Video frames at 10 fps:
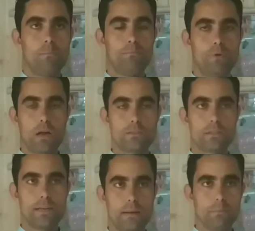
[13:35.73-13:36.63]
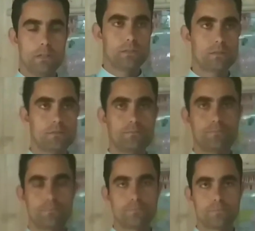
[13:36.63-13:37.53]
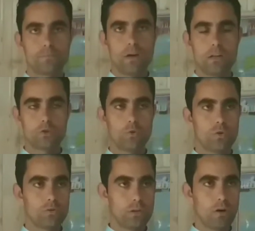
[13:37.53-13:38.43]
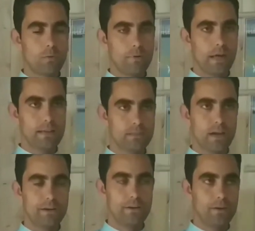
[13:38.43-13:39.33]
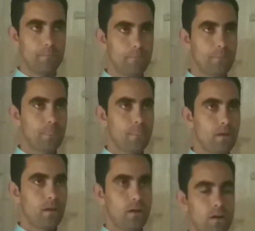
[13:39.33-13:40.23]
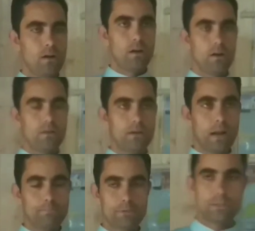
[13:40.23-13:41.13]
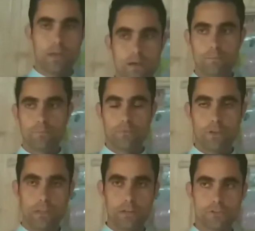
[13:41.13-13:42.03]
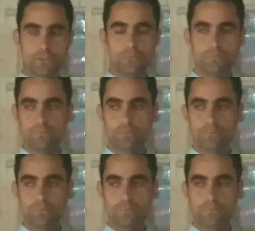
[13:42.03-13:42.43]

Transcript: plants and animals. Also, the carbon dioxide traps the energy